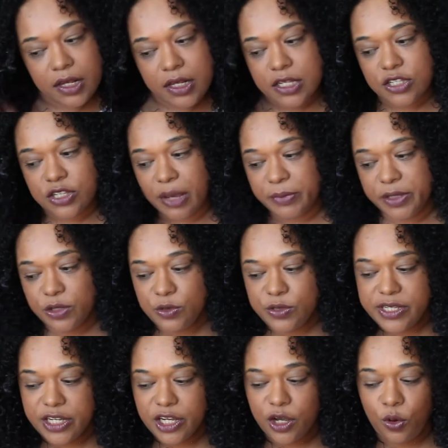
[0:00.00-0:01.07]
so I'm
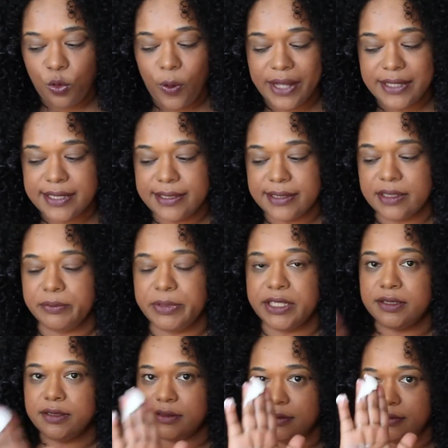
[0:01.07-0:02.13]
using quite a little bit